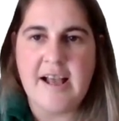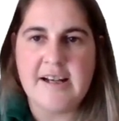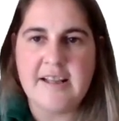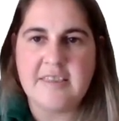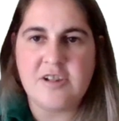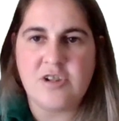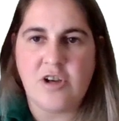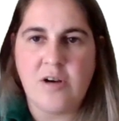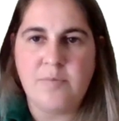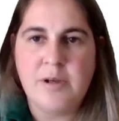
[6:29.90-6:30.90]
And at the
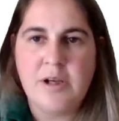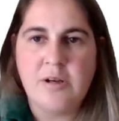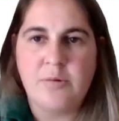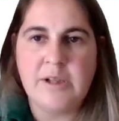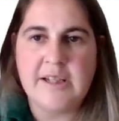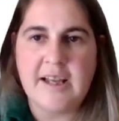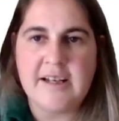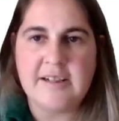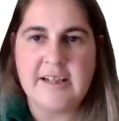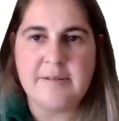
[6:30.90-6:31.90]
top, we
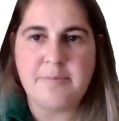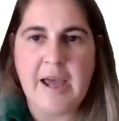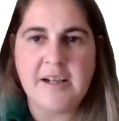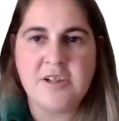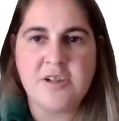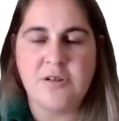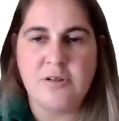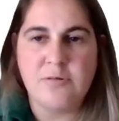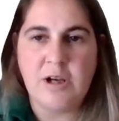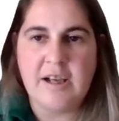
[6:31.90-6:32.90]
can click back
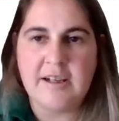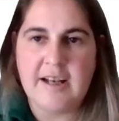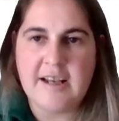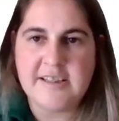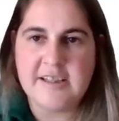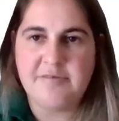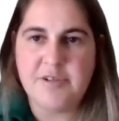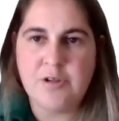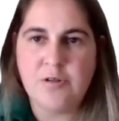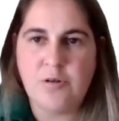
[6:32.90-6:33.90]
to classic
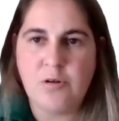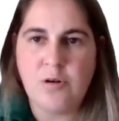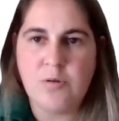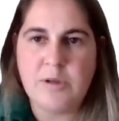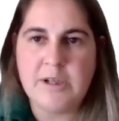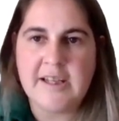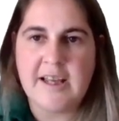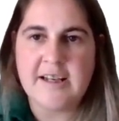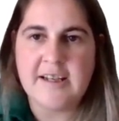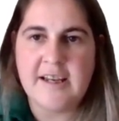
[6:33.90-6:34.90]
view or we
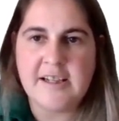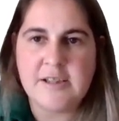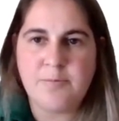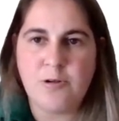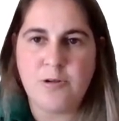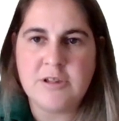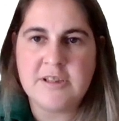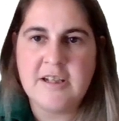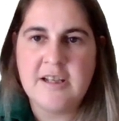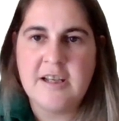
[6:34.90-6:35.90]
can export